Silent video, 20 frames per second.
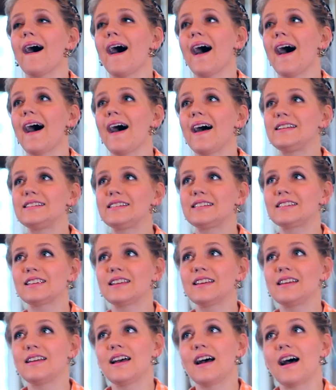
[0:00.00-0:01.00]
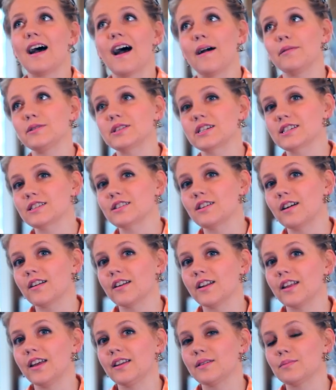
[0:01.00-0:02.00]
And I was gonna start
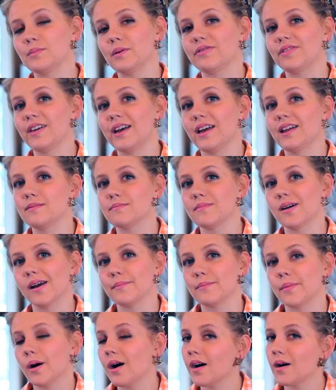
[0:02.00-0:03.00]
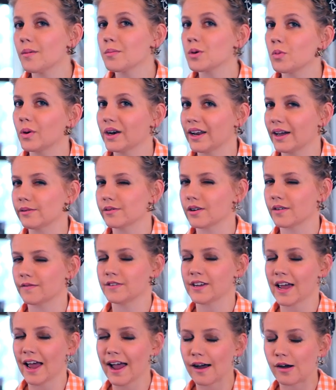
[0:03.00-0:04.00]
on it, but then my mom went out
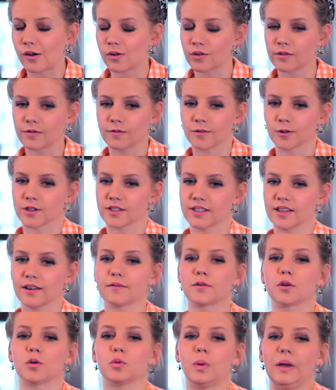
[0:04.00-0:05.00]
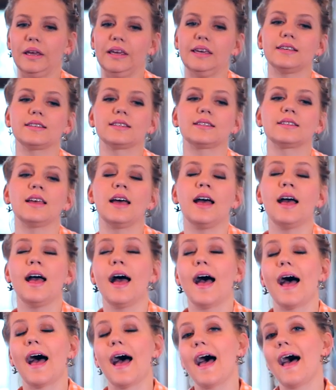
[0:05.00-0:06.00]
of town for several weeks
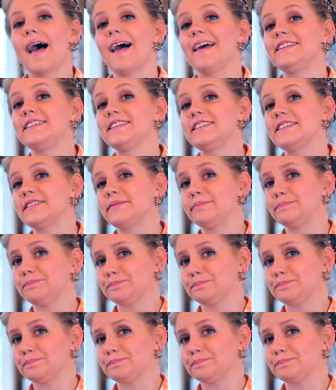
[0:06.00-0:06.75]
and